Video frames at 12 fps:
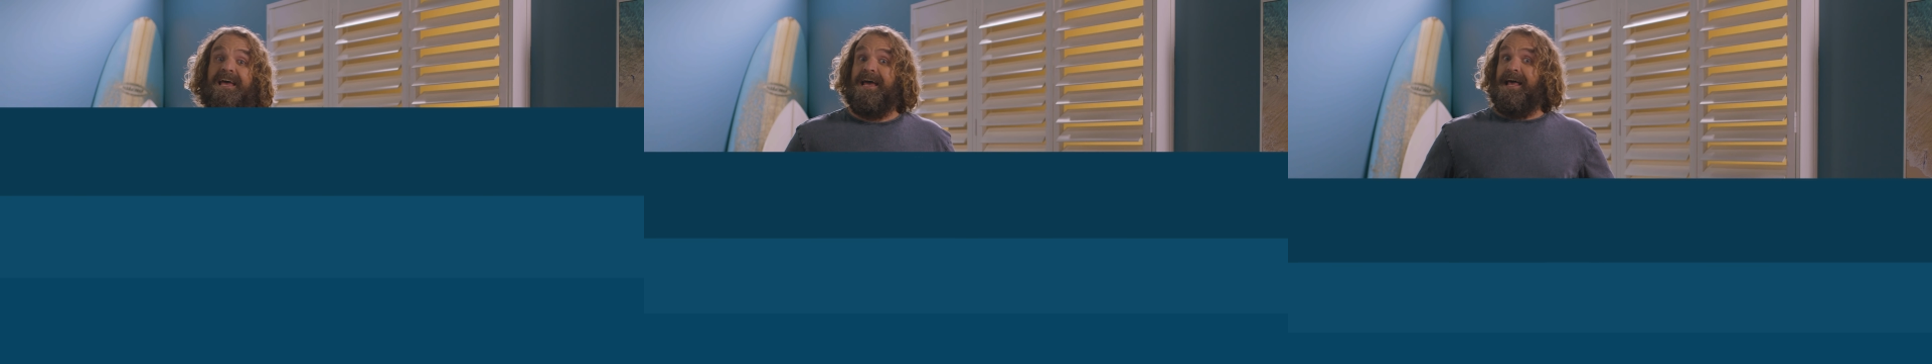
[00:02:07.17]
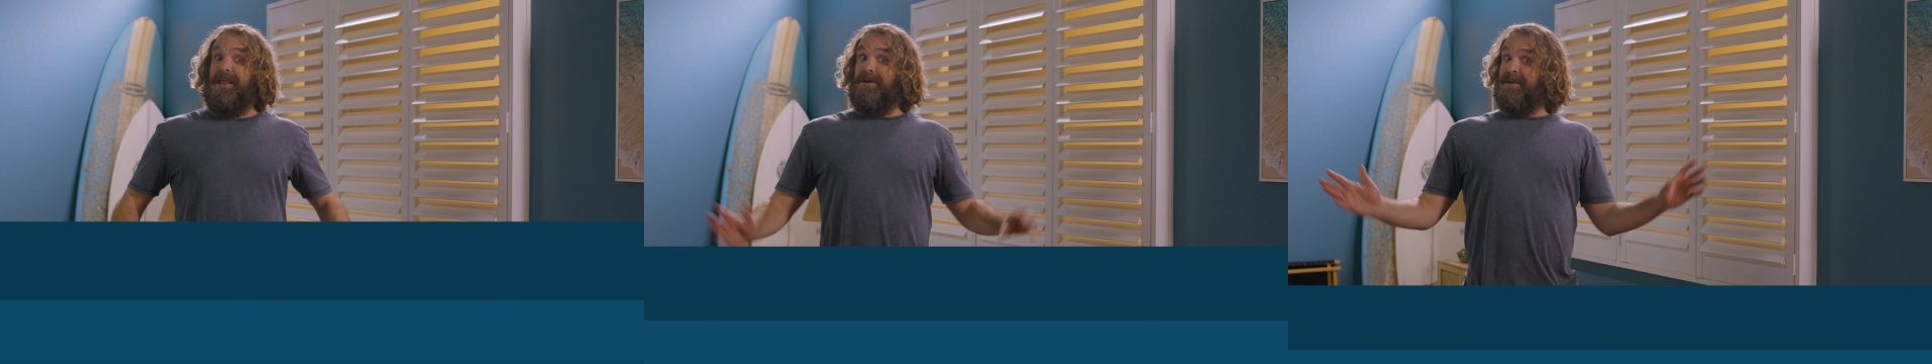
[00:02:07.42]

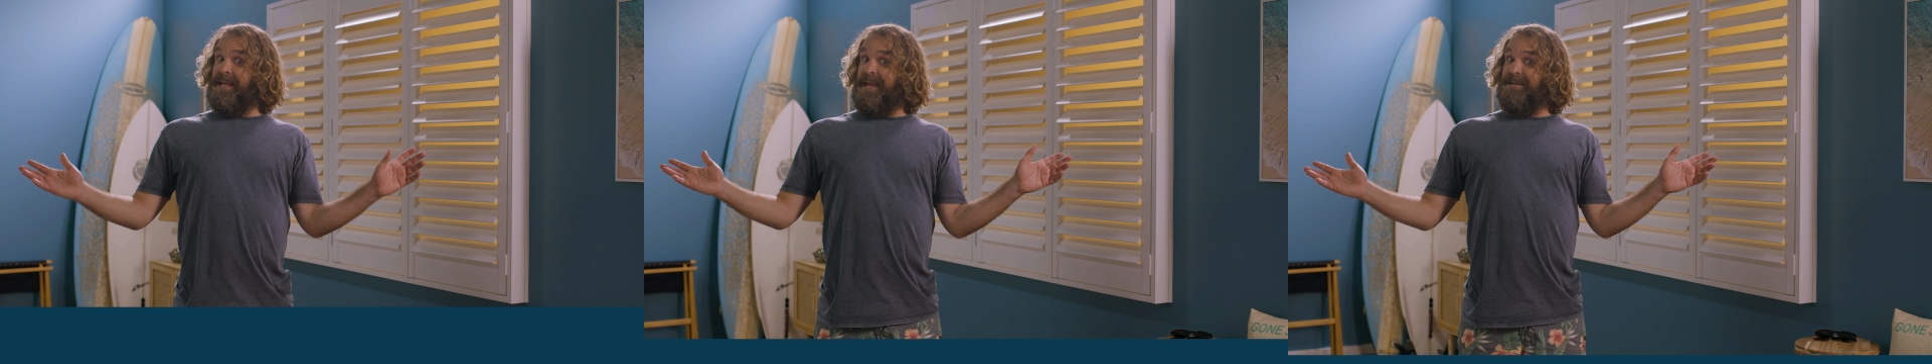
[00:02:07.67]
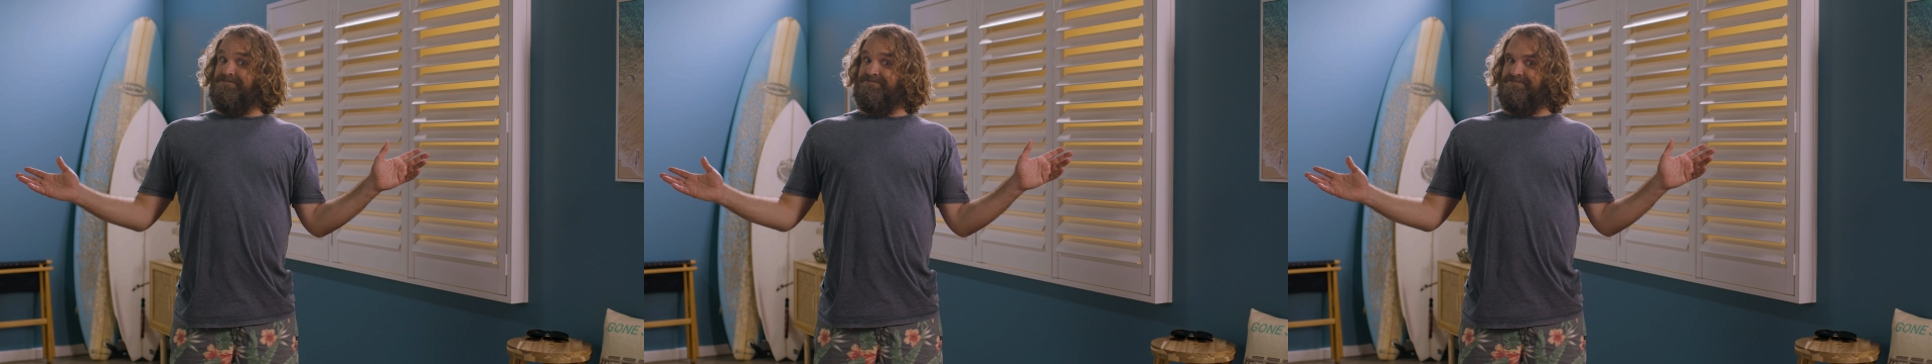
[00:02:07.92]
Hello
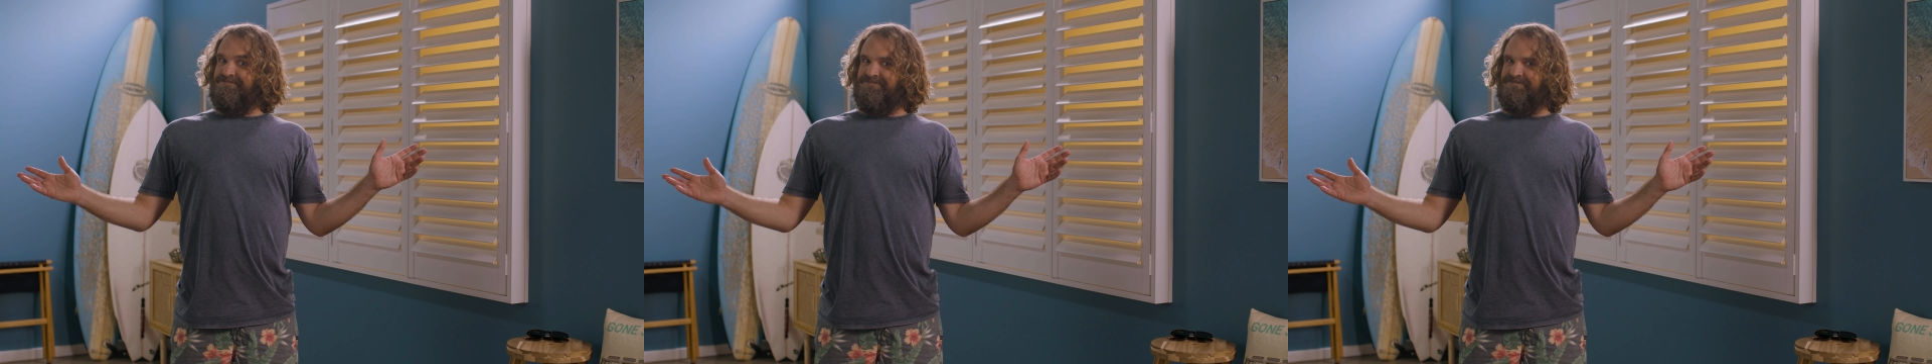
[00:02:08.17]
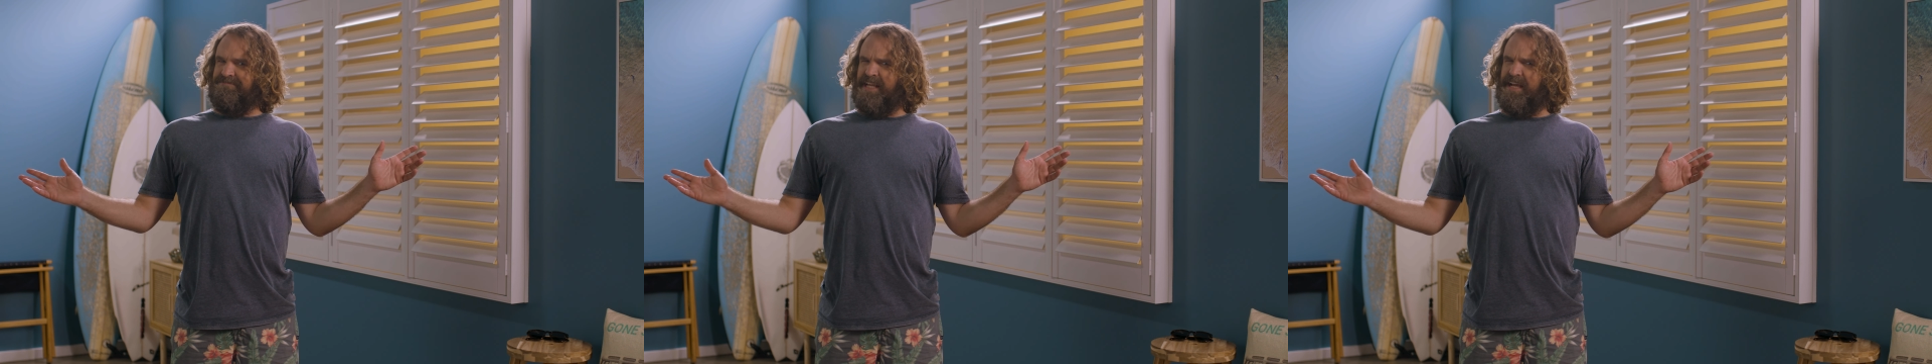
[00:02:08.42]
again.
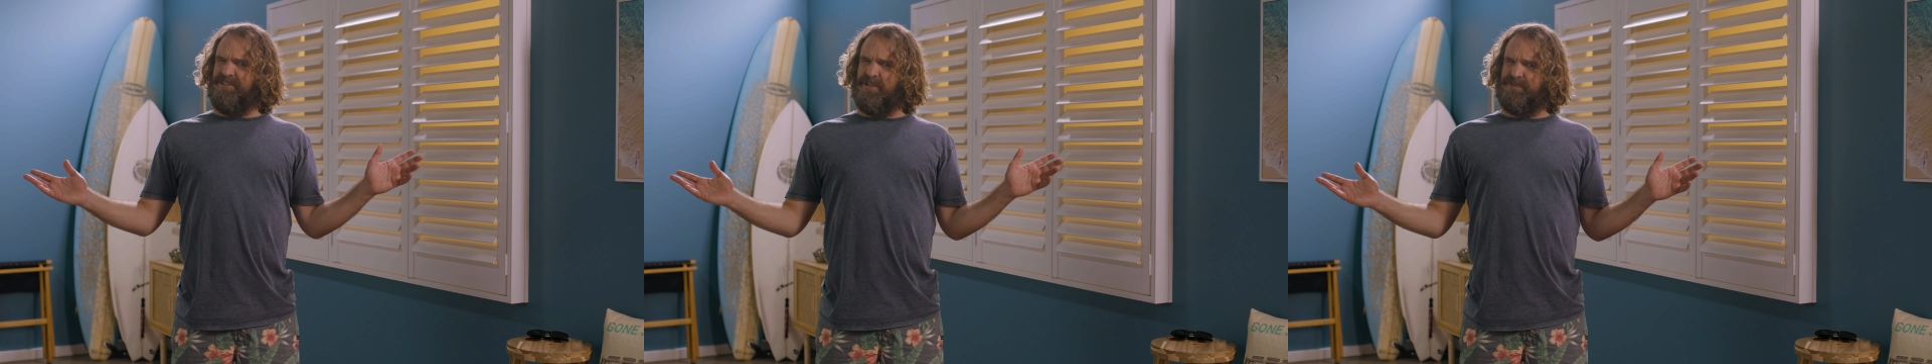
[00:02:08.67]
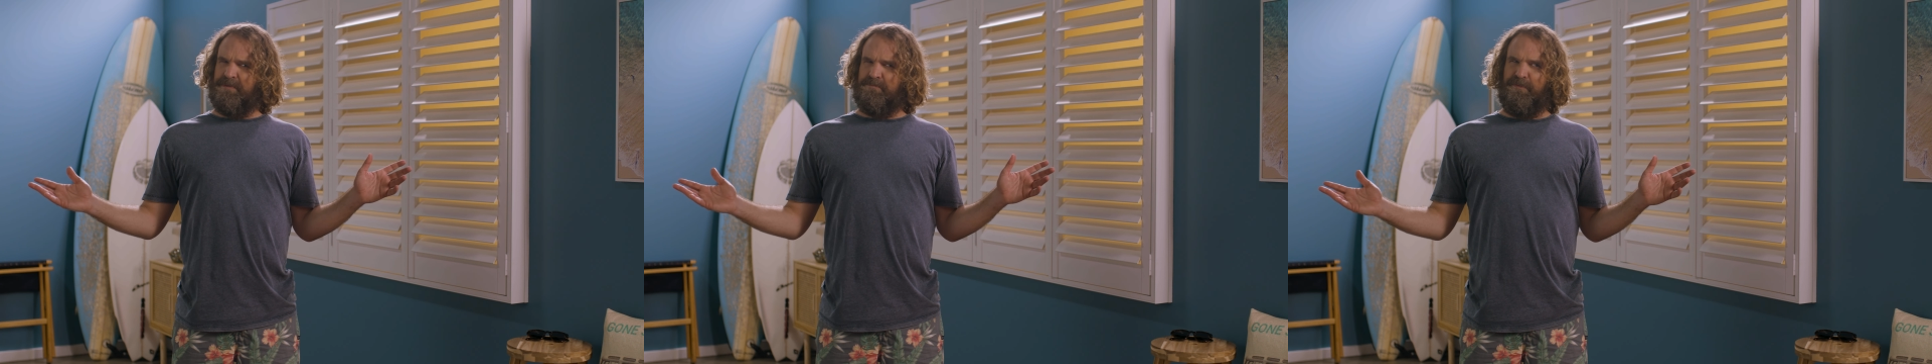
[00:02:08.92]
Now, as
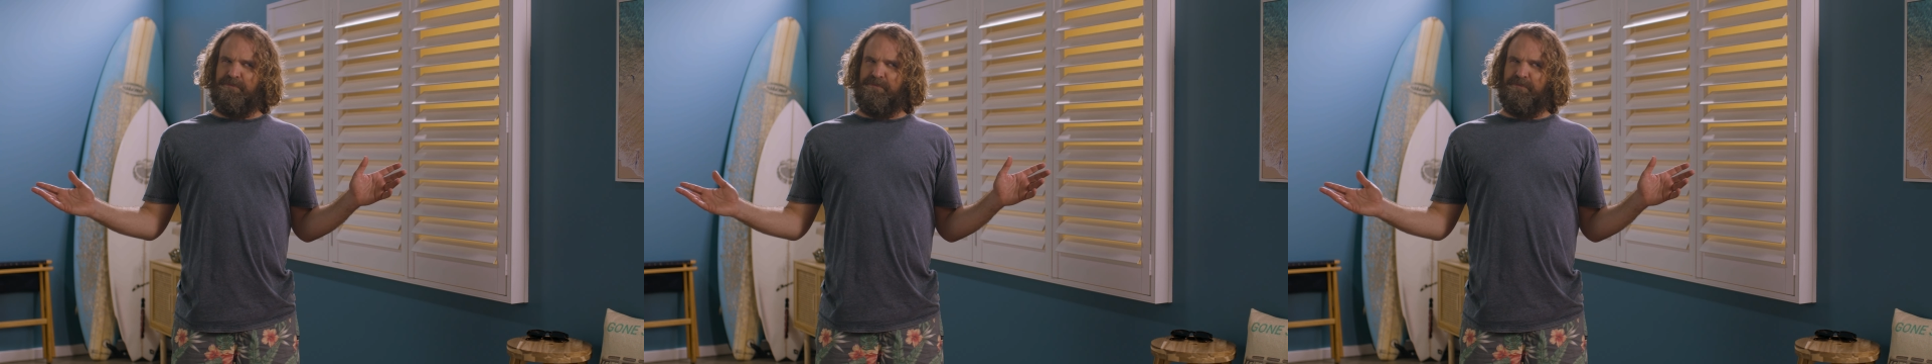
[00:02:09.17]
I've said